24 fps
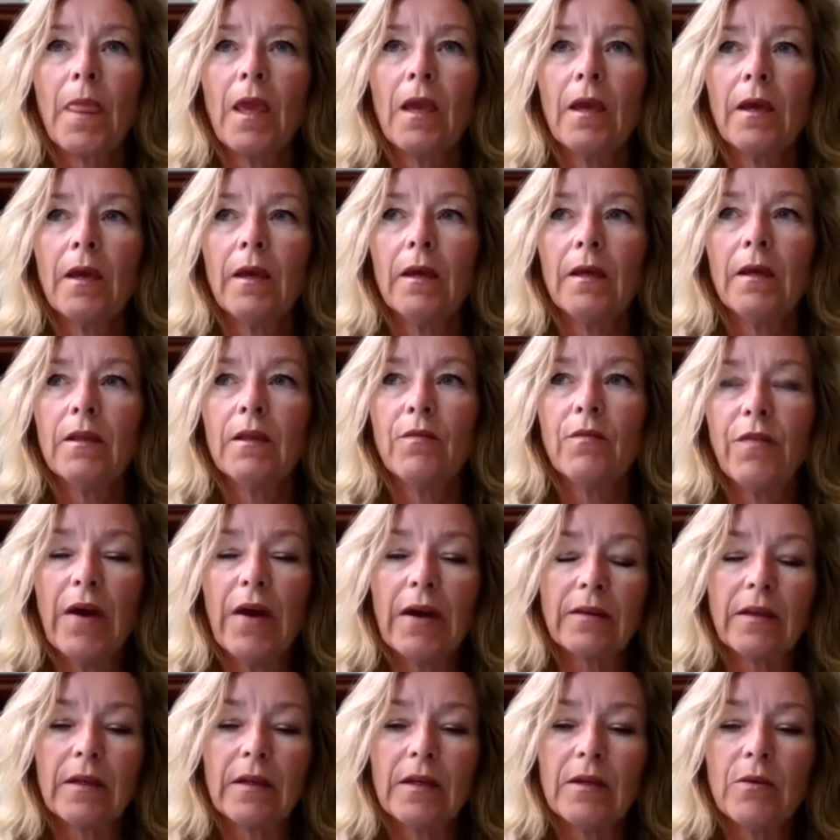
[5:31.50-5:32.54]
the
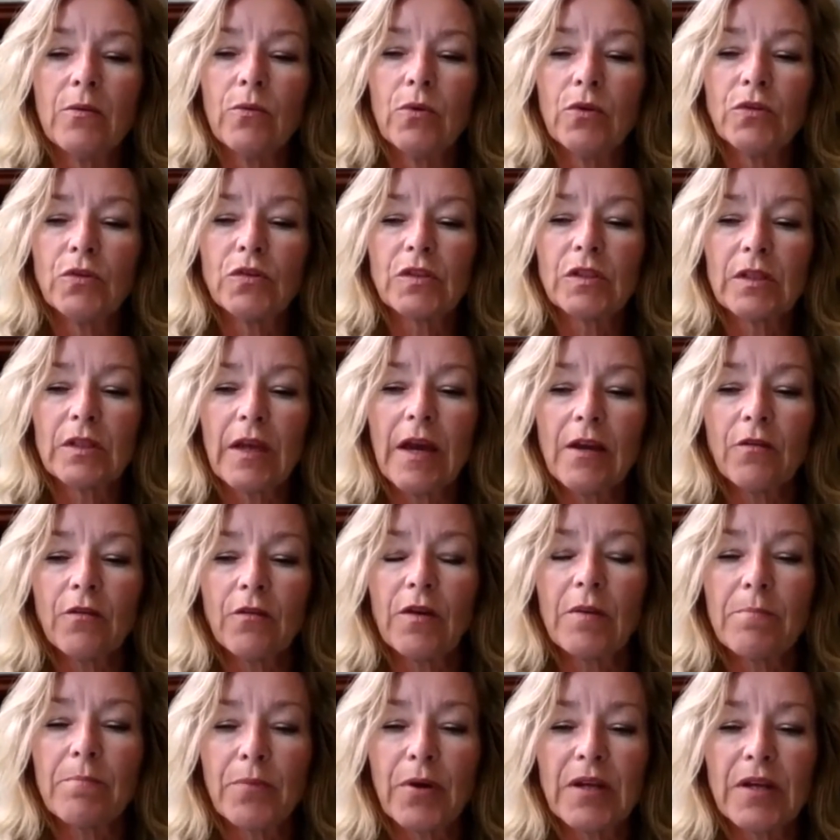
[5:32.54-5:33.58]
fact that it was kind
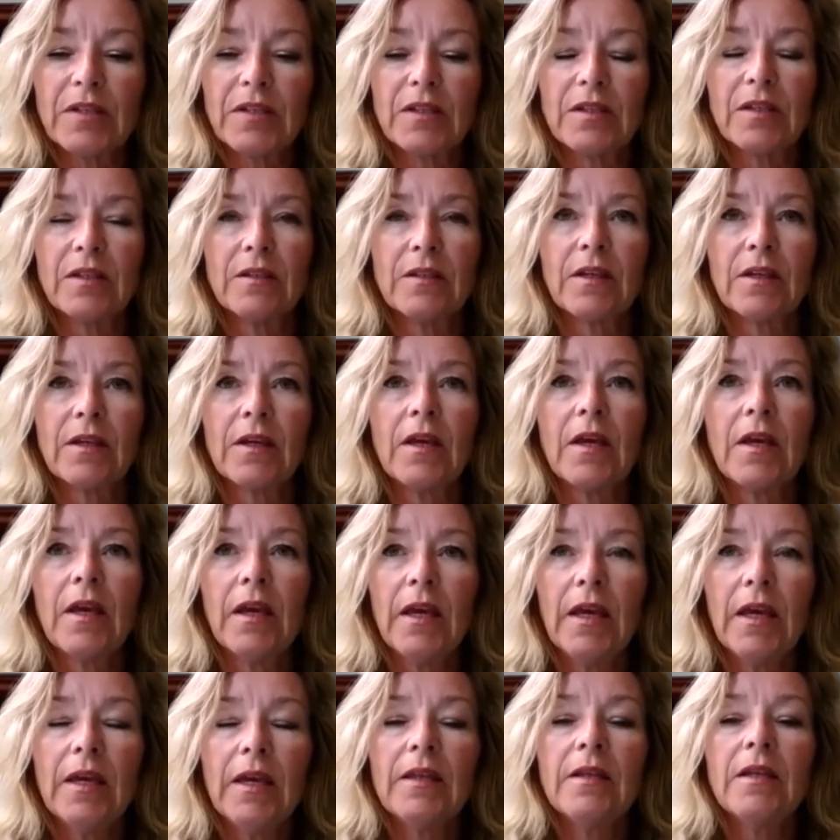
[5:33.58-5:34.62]
of imprisoned
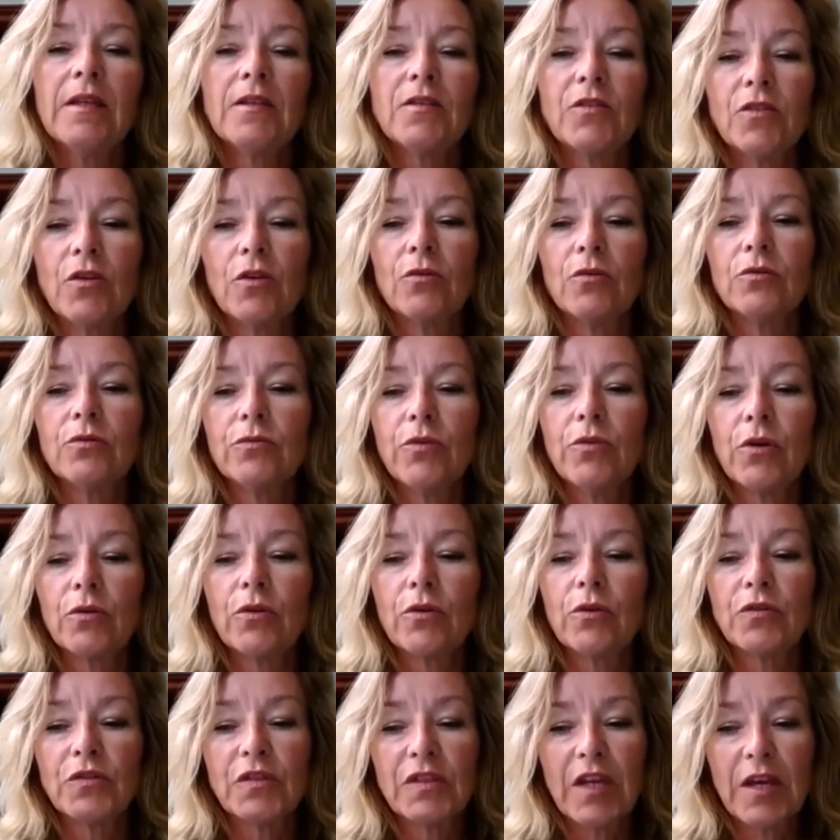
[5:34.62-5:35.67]
in its old role
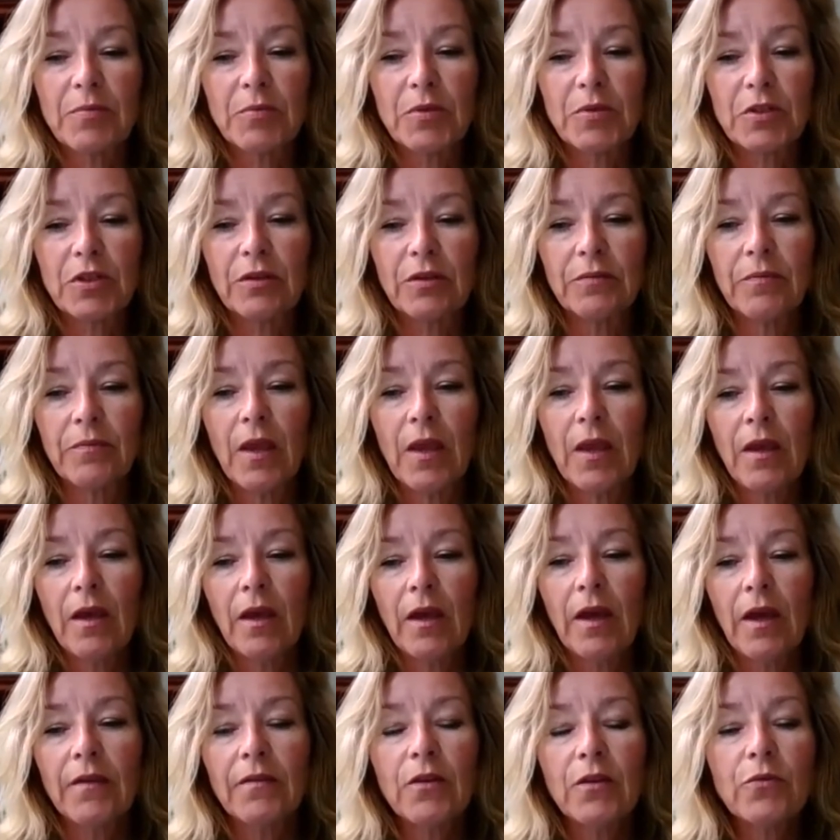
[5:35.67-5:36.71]
conception.
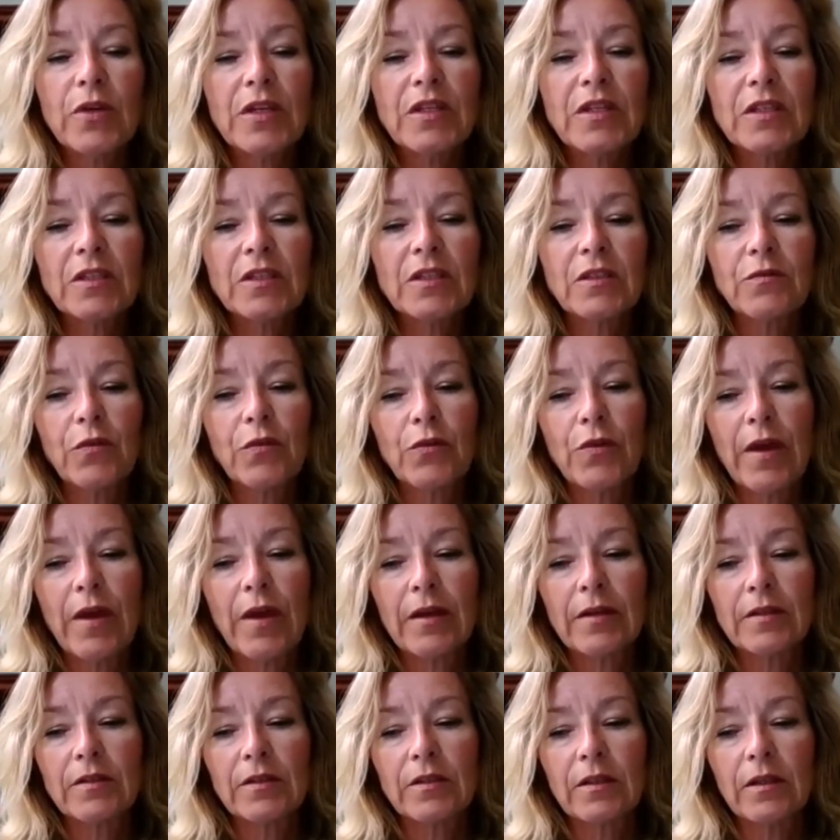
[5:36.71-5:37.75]
And the reasons for
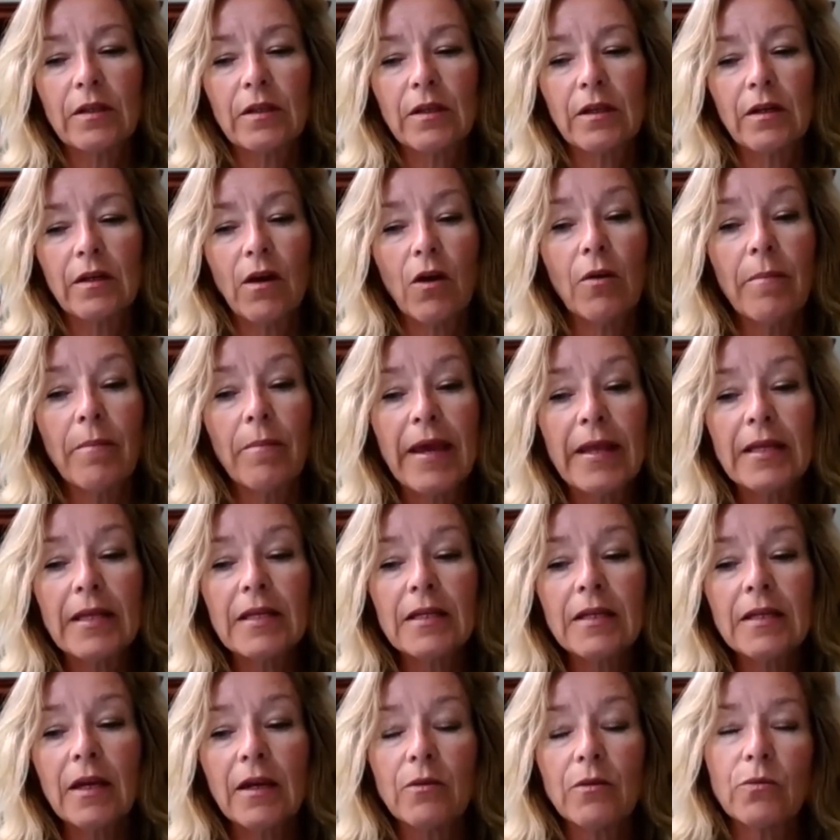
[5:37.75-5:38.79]
that are
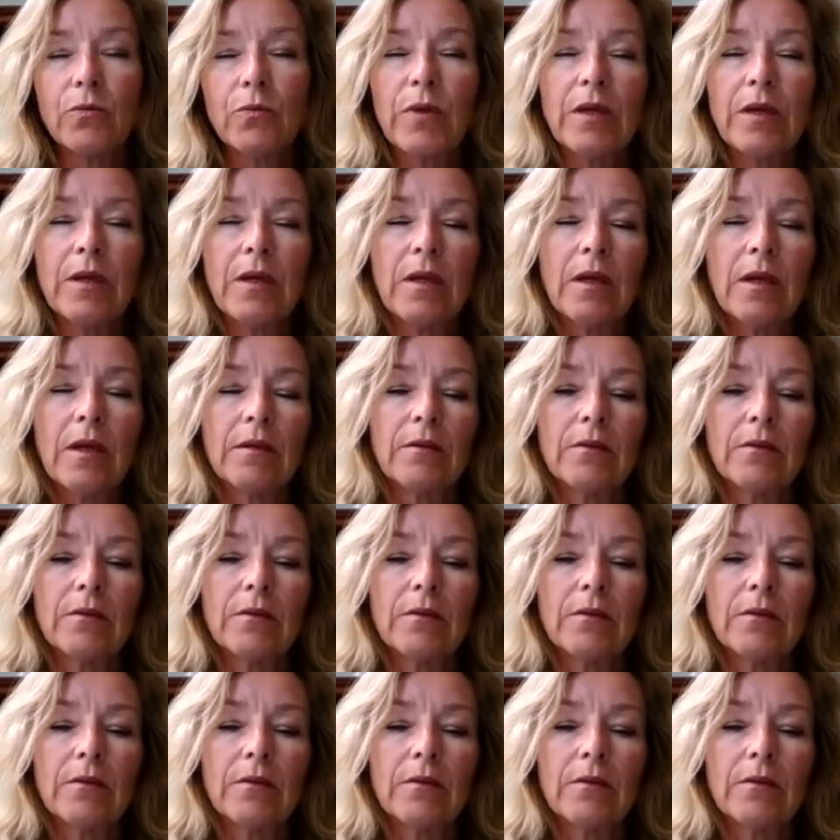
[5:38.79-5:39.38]
many, and we